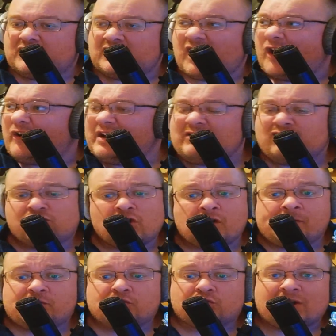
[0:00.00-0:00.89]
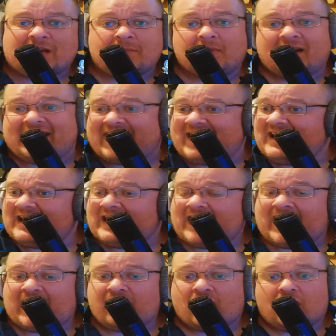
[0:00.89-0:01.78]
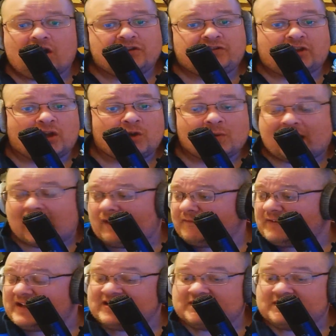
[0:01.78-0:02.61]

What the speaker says: the only room treatment in here I do have